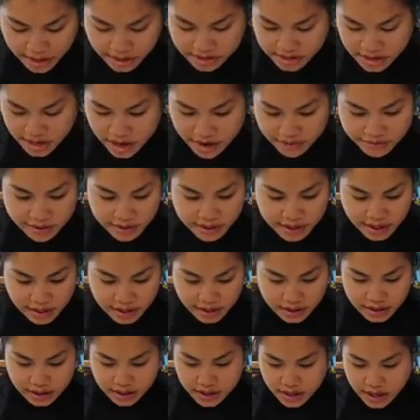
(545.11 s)
is that
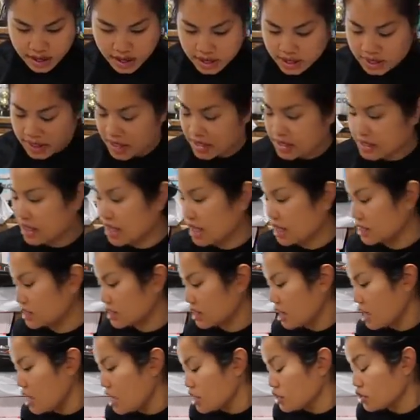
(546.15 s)
everything? Yes, it is.
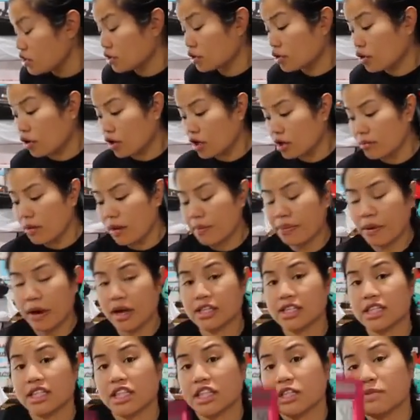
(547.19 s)
So according to my
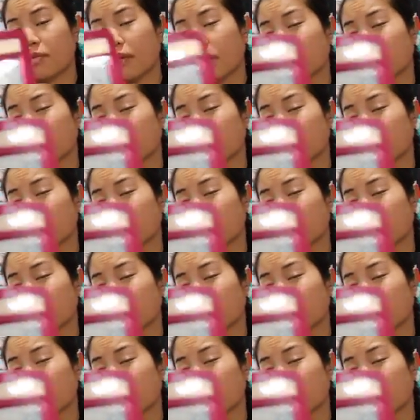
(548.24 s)
pricing, this